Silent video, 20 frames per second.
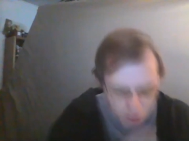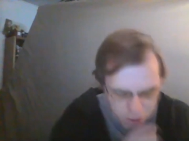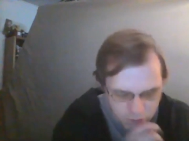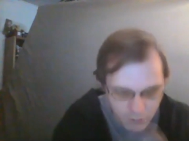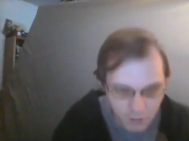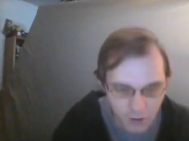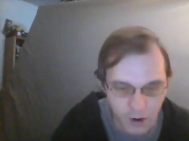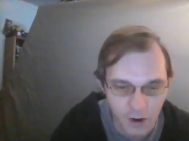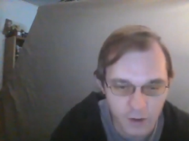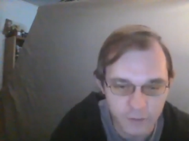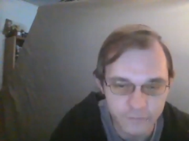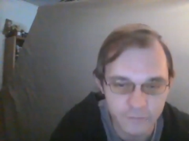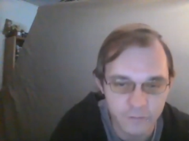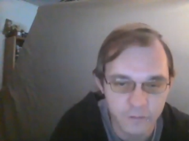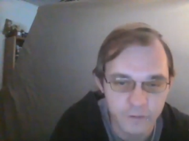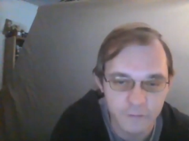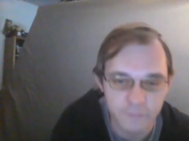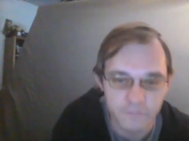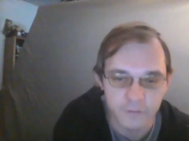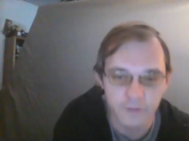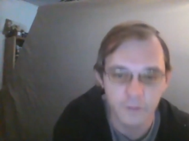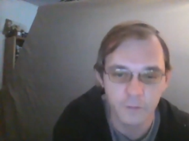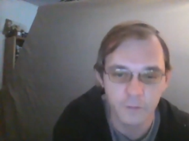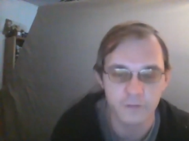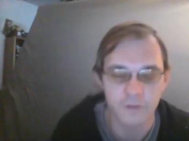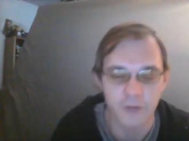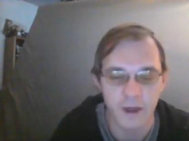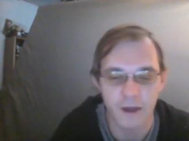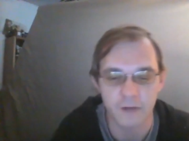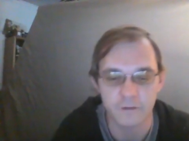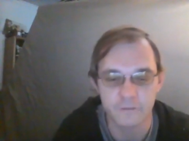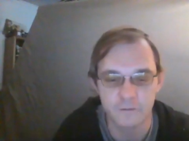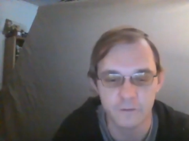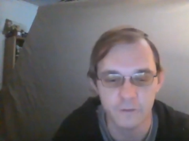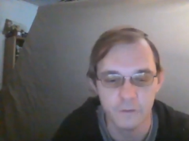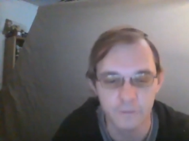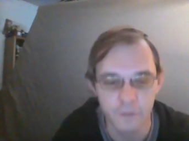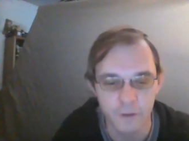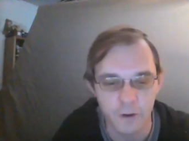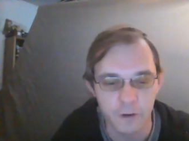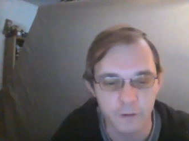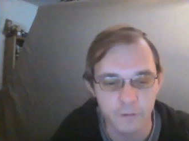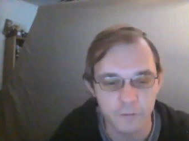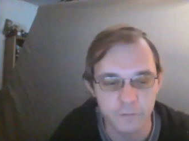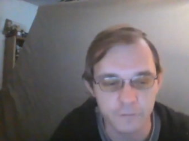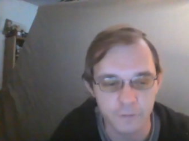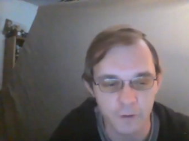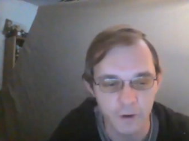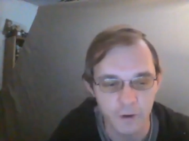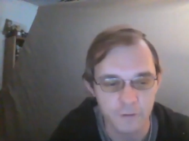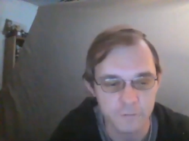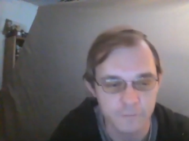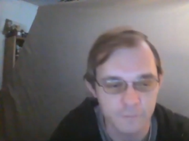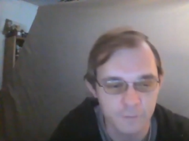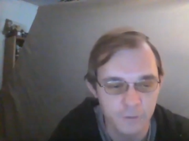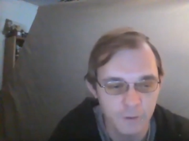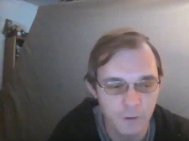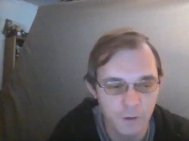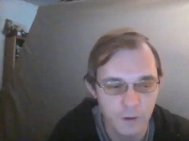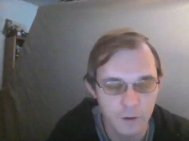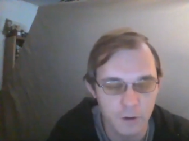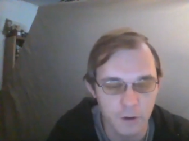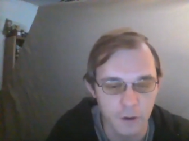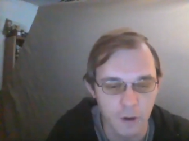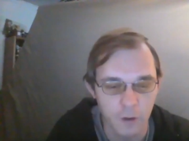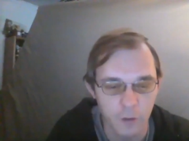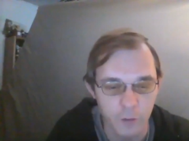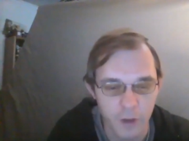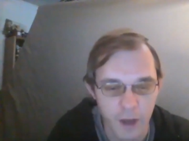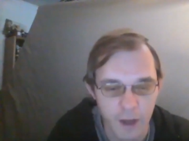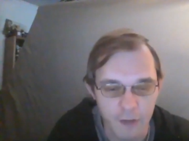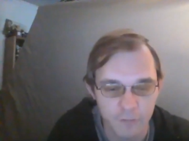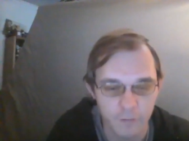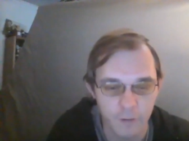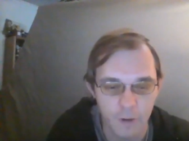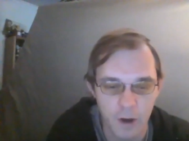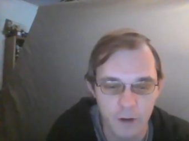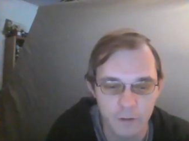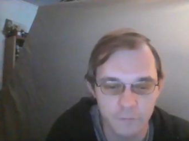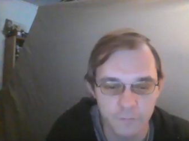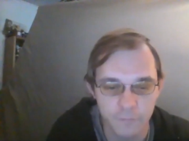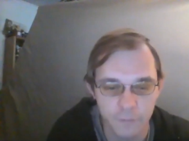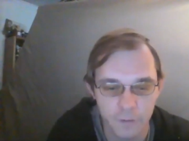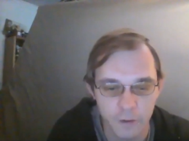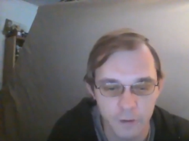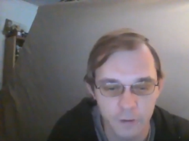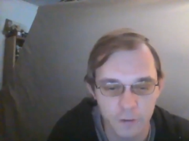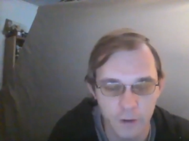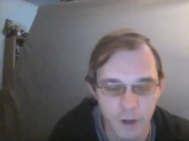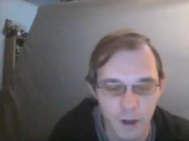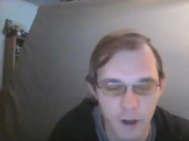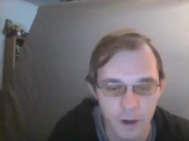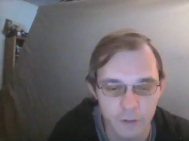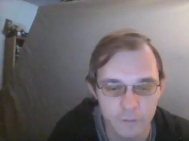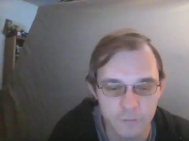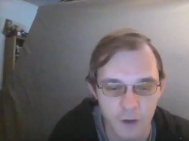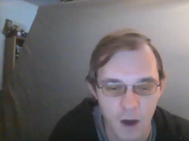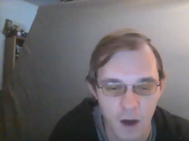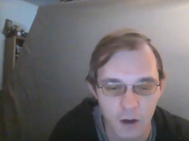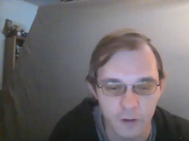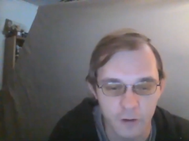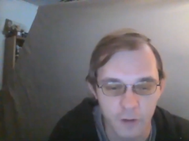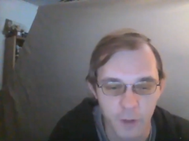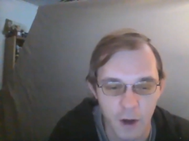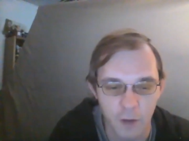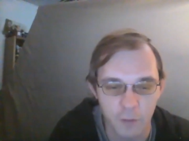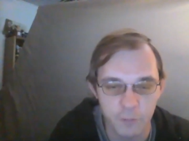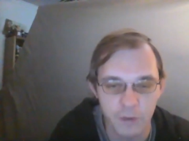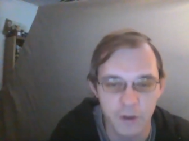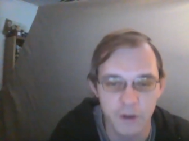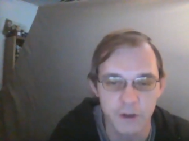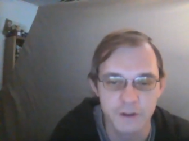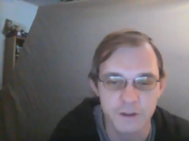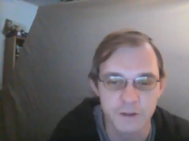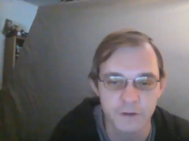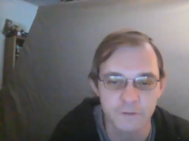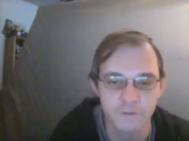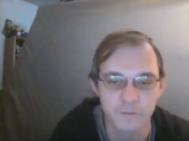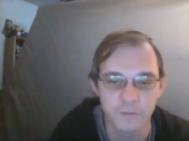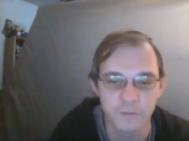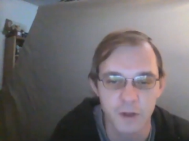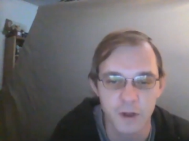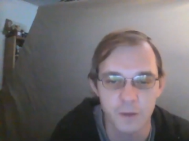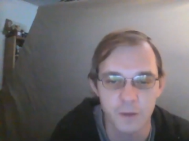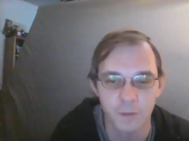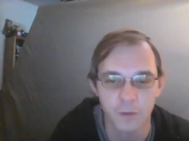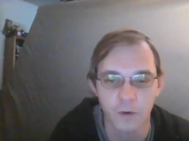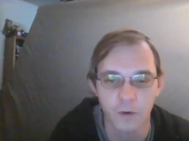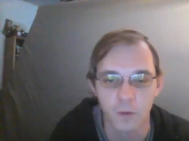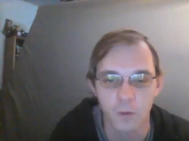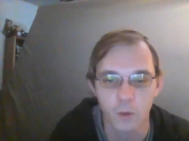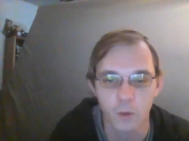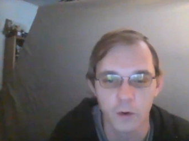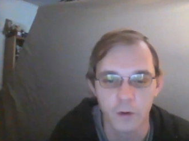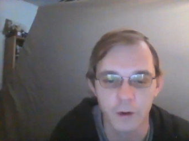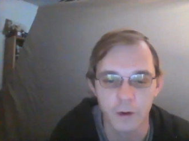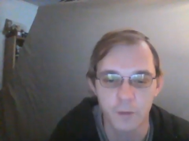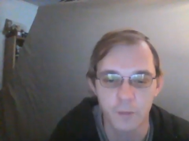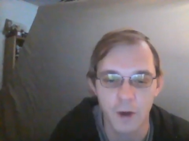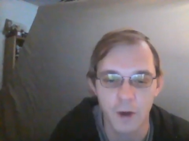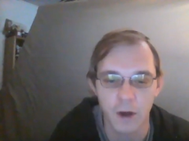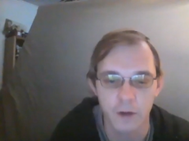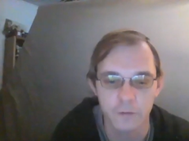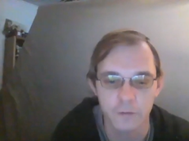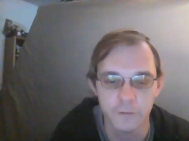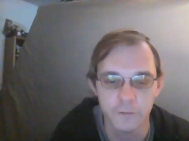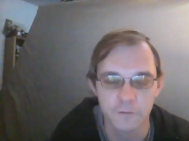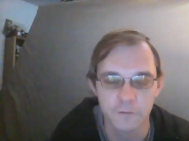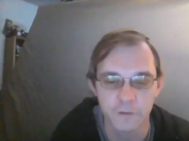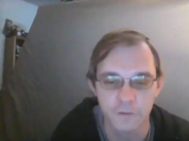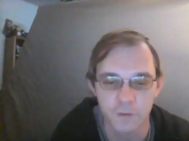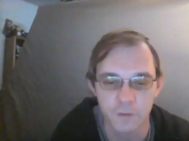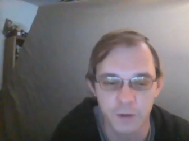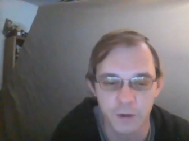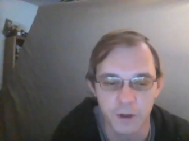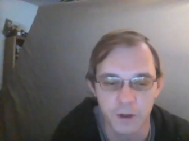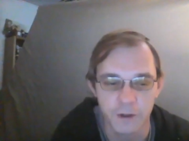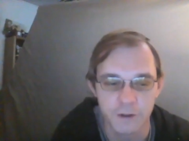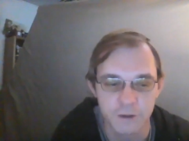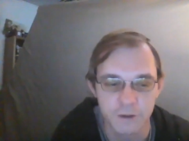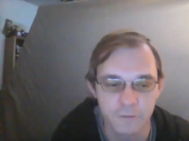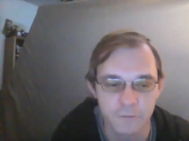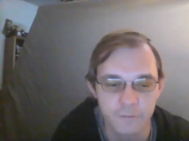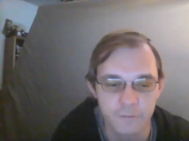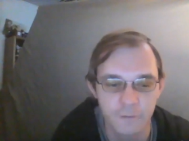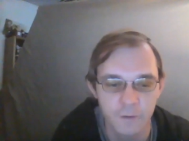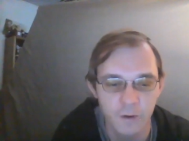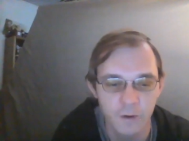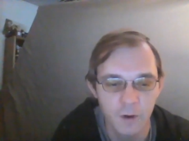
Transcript: Also, to deal with that too, though, is you know, we have a lot of talk about pensions, and people are worried about losing the pensions,